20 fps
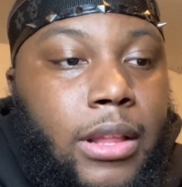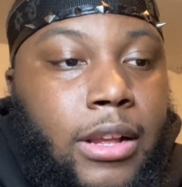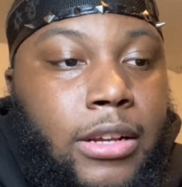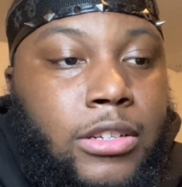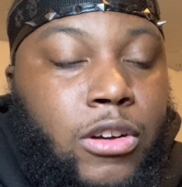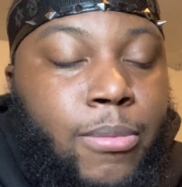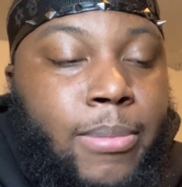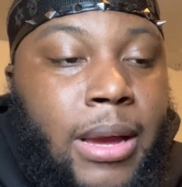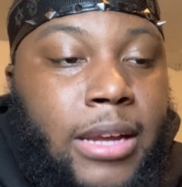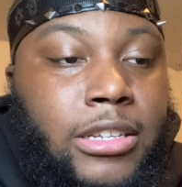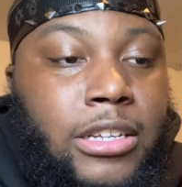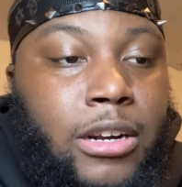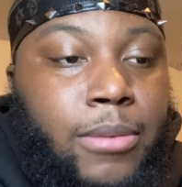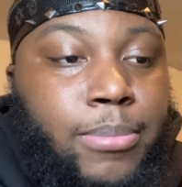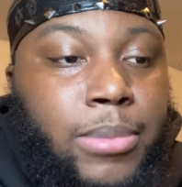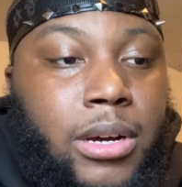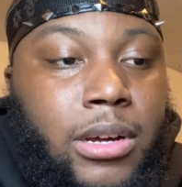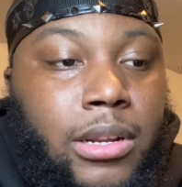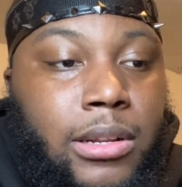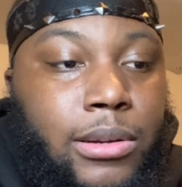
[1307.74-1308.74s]
Let's go back to the
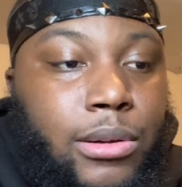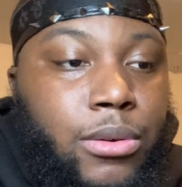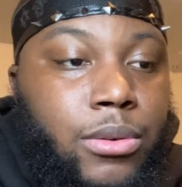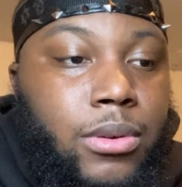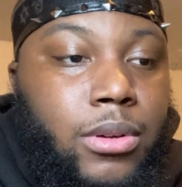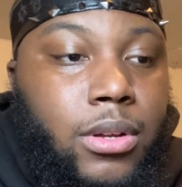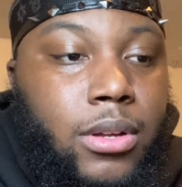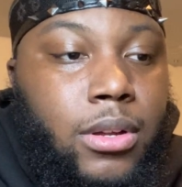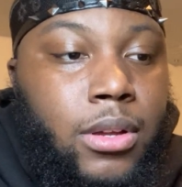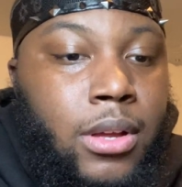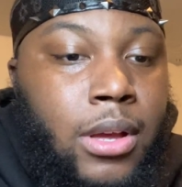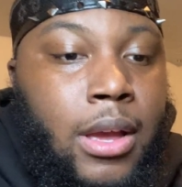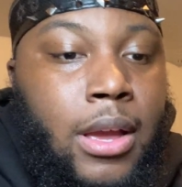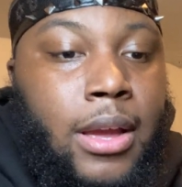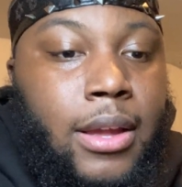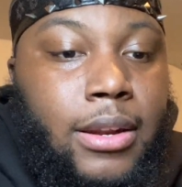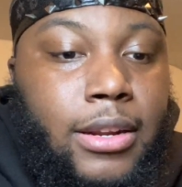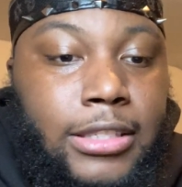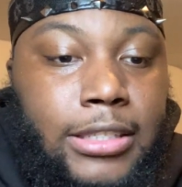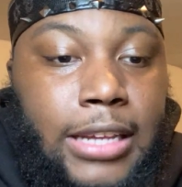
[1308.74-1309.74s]
book of Luke,
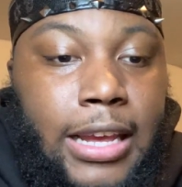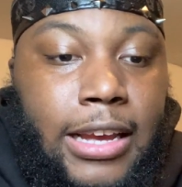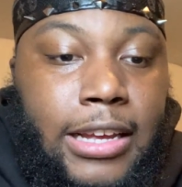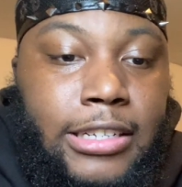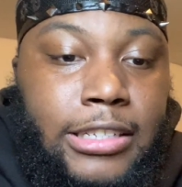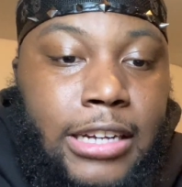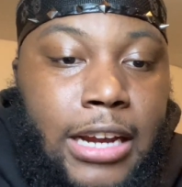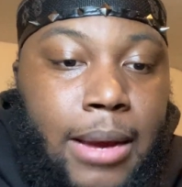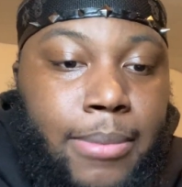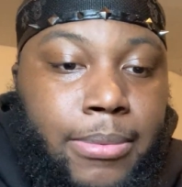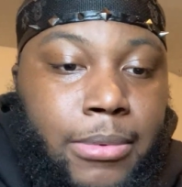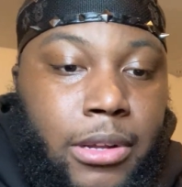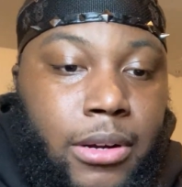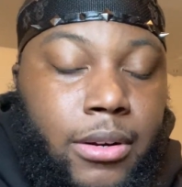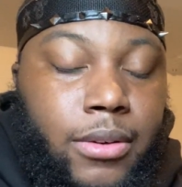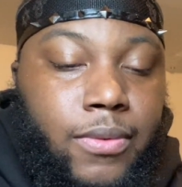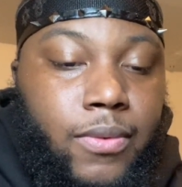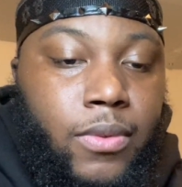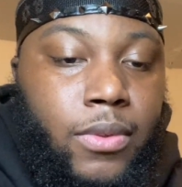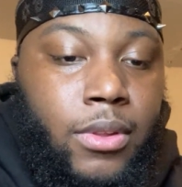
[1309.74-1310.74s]
the second
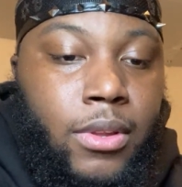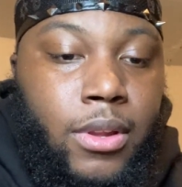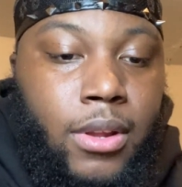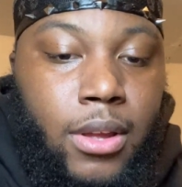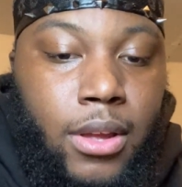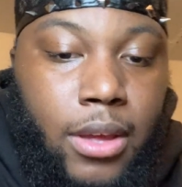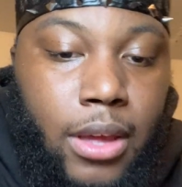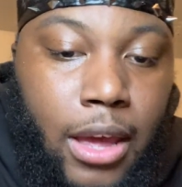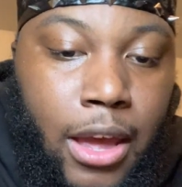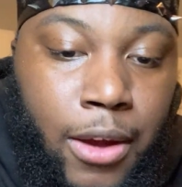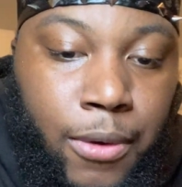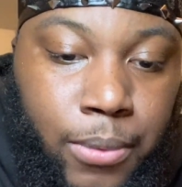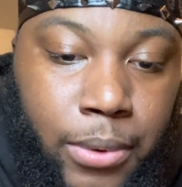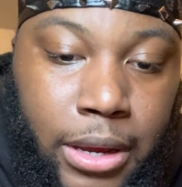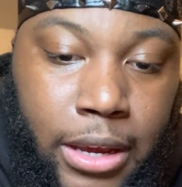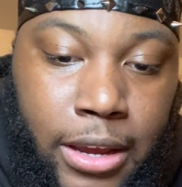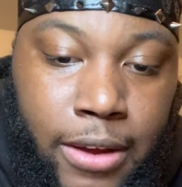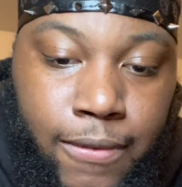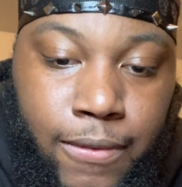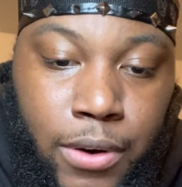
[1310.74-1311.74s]
chapter, and
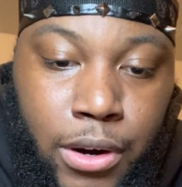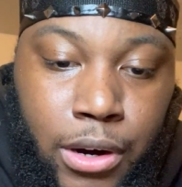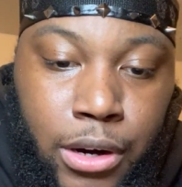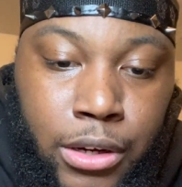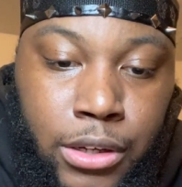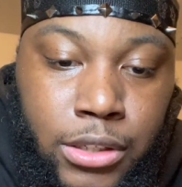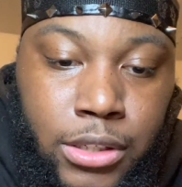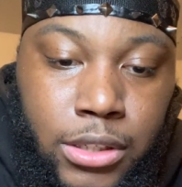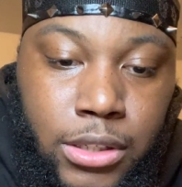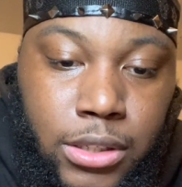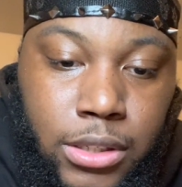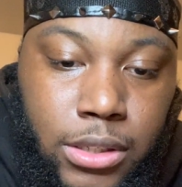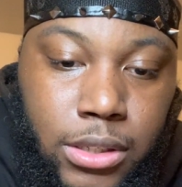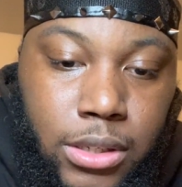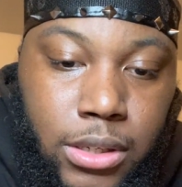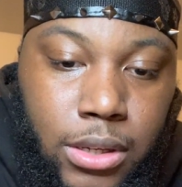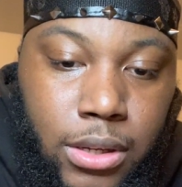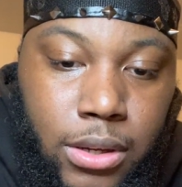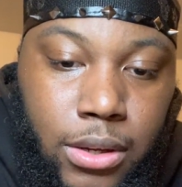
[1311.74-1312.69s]
read verse